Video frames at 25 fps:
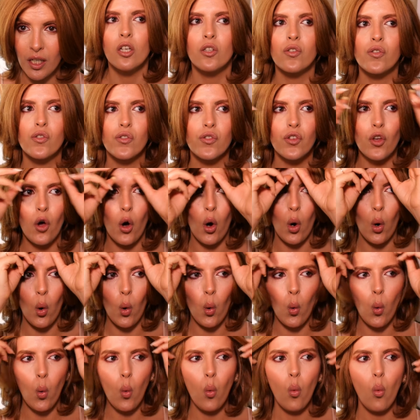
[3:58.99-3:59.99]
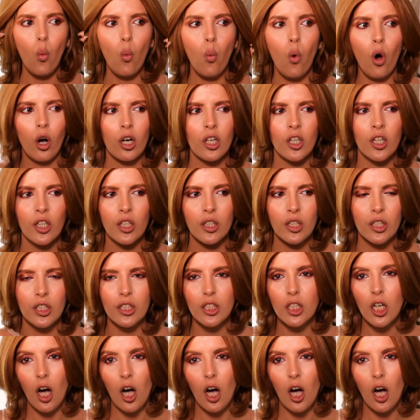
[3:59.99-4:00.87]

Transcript: So what can